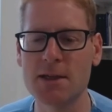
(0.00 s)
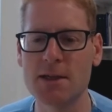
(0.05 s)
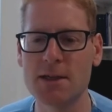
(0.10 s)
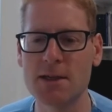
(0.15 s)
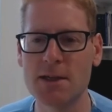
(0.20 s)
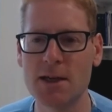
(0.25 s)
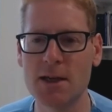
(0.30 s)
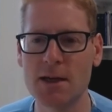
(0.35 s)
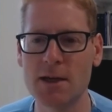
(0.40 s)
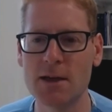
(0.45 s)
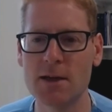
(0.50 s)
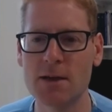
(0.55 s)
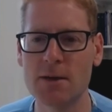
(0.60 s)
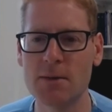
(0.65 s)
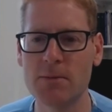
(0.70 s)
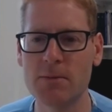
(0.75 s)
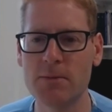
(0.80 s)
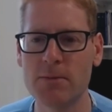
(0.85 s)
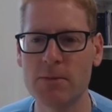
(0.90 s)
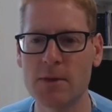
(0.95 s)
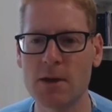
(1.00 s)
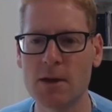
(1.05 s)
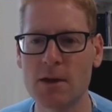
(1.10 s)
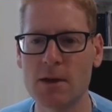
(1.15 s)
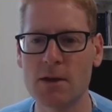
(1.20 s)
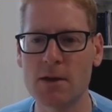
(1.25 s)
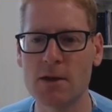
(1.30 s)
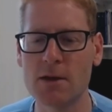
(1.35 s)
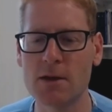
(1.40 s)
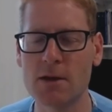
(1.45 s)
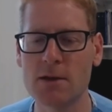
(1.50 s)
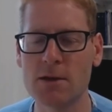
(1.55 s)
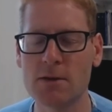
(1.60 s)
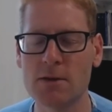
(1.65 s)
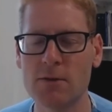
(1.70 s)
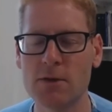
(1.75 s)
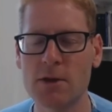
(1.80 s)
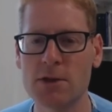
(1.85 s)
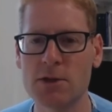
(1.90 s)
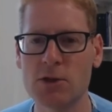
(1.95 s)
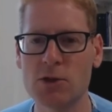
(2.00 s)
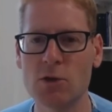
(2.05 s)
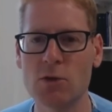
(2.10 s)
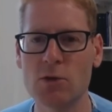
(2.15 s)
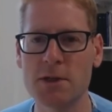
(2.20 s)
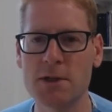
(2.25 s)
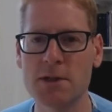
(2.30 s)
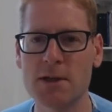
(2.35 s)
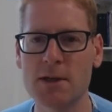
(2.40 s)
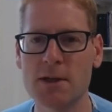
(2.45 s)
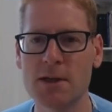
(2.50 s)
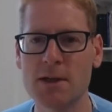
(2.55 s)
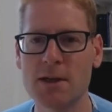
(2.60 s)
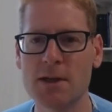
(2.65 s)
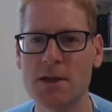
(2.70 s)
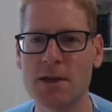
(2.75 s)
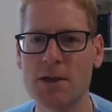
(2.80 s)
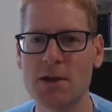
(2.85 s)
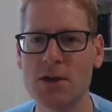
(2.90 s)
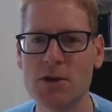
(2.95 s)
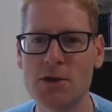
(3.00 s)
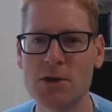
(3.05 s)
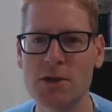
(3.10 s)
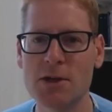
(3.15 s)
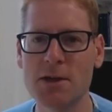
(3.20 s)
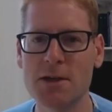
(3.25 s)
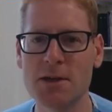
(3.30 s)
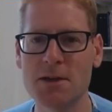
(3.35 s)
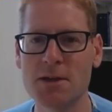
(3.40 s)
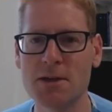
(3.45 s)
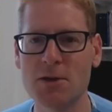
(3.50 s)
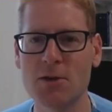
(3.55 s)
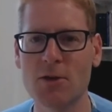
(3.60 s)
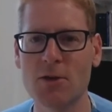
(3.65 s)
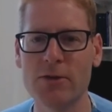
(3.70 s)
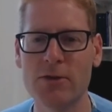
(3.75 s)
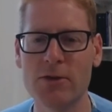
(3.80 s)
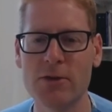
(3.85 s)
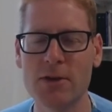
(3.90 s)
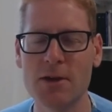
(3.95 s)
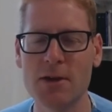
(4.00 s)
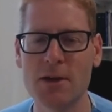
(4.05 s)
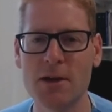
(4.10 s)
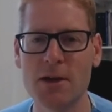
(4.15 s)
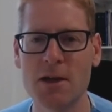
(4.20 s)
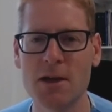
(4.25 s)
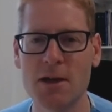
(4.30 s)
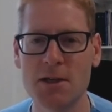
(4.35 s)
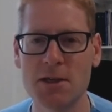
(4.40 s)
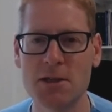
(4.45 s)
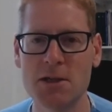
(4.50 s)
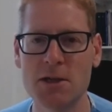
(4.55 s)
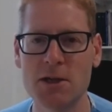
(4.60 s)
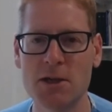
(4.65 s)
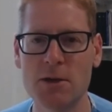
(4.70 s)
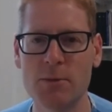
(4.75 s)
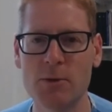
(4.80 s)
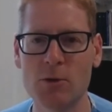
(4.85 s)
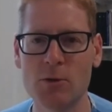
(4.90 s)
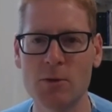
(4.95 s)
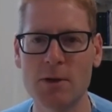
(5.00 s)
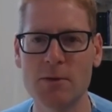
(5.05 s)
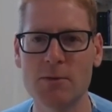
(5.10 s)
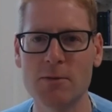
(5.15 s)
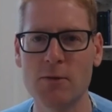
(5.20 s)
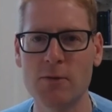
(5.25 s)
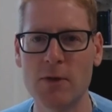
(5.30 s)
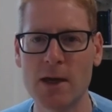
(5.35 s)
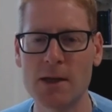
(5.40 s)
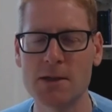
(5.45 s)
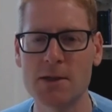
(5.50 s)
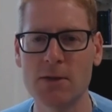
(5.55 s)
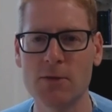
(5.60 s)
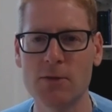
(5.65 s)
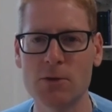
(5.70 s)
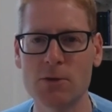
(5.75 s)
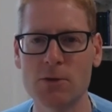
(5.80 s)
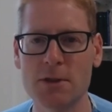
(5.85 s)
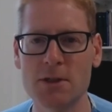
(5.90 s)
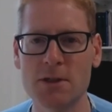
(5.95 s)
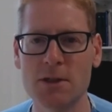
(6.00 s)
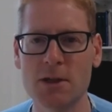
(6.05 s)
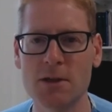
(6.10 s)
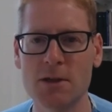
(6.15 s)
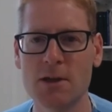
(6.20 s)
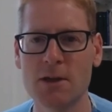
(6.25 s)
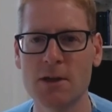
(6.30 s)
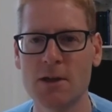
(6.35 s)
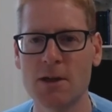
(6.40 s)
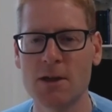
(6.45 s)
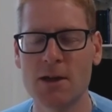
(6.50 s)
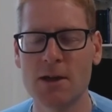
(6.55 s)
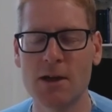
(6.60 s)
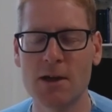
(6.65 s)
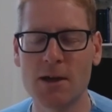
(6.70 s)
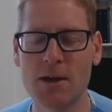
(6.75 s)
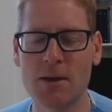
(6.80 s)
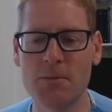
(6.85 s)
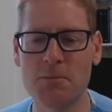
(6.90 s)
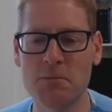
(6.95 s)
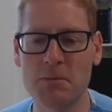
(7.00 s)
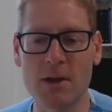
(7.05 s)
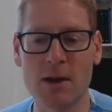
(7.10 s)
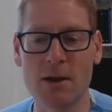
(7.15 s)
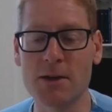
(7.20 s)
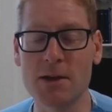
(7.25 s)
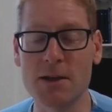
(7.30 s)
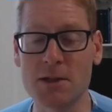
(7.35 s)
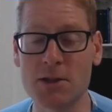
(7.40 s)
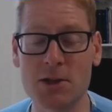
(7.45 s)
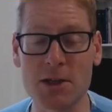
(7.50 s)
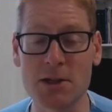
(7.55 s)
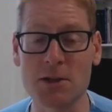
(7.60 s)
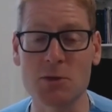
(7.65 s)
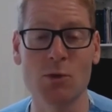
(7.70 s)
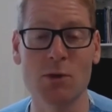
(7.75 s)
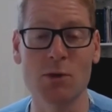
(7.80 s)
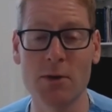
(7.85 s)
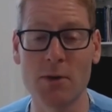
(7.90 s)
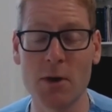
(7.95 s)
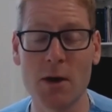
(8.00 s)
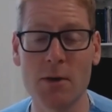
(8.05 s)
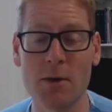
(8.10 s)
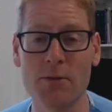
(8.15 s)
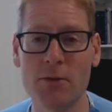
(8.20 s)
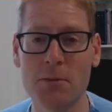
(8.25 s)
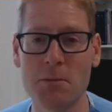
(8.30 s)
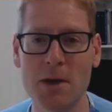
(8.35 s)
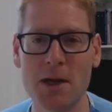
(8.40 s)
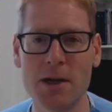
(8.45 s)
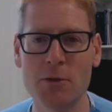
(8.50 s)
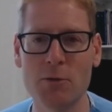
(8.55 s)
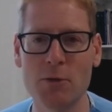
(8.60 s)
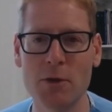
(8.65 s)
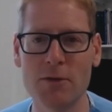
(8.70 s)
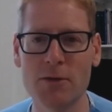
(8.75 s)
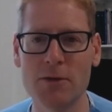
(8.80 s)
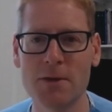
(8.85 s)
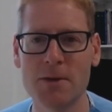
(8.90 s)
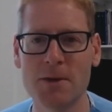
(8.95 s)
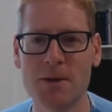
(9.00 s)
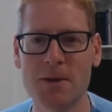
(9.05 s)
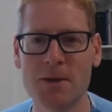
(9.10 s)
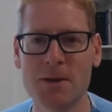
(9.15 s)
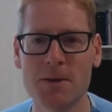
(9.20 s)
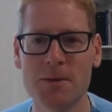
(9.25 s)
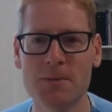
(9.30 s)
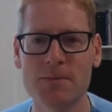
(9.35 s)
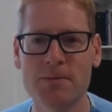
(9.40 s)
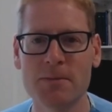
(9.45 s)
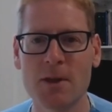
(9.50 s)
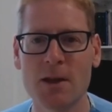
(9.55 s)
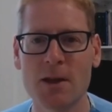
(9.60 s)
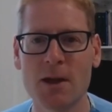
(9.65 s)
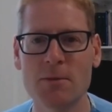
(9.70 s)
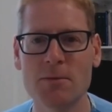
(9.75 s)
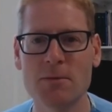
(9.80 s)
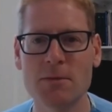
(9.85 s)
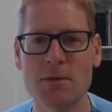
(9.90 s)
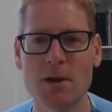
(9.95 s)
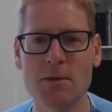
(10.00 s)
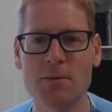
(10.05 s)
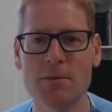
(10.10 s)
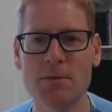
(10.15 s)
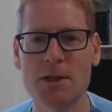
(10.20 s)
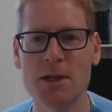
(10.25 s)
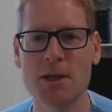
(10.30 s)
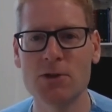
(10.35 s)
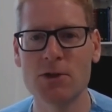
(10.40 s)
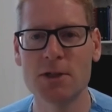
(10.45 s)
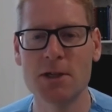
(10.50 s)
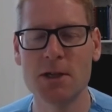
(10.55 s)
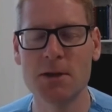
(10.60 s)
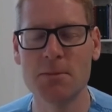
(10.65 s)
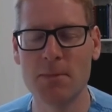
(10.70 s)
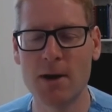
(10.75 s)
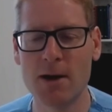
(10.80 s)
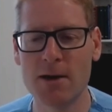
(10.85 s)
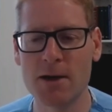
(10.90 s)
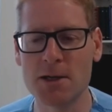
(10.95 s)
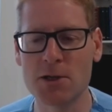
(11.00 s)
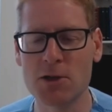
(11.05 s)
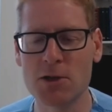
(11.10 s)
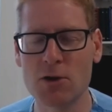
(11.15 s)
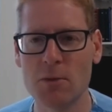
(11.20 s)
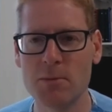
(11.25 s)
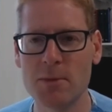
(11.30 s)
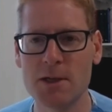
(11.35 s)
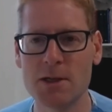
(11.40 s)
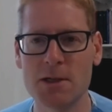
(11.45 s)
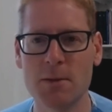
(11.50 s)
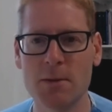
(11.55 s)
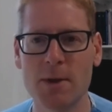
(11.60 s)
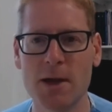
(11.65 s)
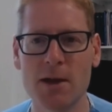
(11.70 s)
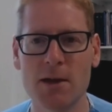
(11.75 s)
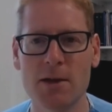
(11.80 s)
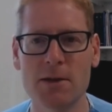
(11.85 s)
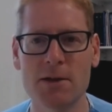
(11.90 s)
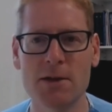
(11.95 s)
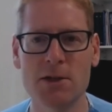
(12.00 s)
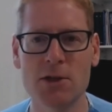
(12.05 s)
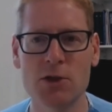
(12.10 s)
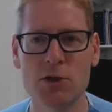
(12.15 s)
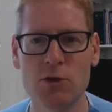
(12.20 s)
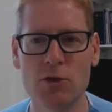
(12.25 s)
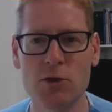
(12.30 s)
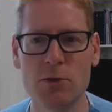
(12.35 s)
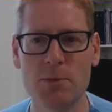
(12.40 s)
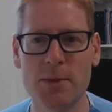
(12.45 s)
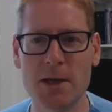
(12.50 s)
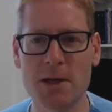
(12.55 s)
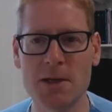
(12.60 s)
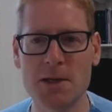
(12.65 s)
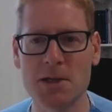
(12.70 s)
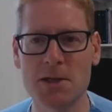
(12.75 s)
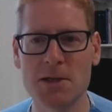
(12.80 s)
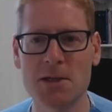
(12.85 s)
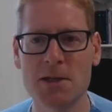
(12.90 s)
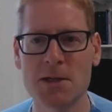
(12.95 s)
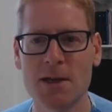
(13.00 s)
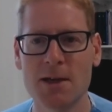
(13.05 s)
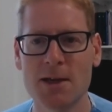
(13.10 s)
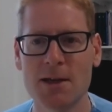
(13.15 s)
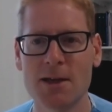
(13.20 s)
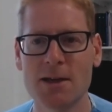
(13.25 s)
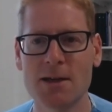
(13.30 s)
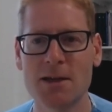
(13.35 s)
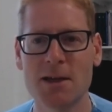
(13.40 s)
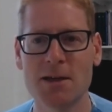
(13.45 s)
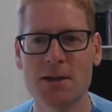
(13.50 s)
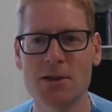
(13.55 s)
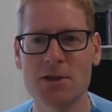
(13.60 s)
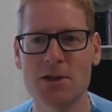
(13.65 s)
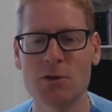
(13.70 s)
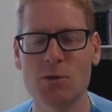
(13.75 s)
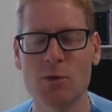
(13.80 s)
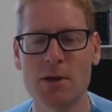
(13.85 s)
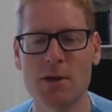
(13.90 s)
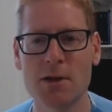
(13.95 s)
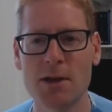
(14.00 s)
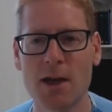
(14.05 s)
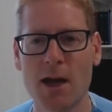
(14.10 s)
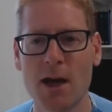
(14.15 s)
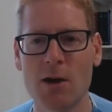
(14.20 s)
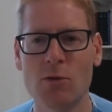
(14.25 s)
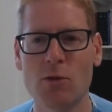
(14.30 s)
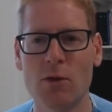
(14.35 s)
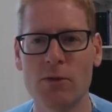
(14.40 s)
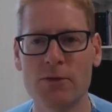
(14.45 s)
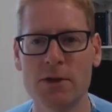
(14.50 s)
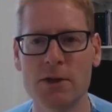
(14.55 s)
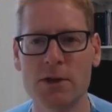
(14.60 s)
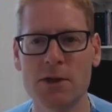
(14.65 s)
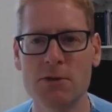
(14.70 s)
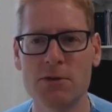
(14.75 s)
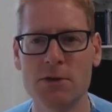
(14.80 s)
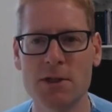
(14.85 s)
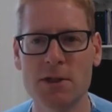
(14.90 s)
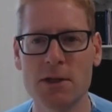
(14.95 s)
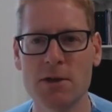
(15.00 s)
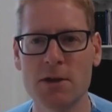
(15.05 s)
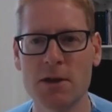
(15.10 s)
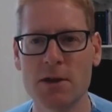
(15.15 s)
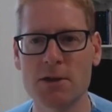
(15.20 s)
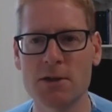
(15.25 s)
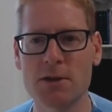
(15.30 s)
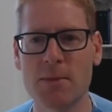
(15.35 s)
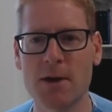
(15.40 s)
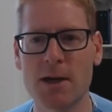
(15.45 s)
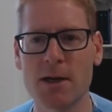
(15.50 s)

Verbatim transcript: the um, uh, first choice and usually gone to the steerable where we've had difficulties. So um, I think it's just what I'm familiar with. I, I was interested in Marek's comment about the screw beats and, and just wondered how often you see those,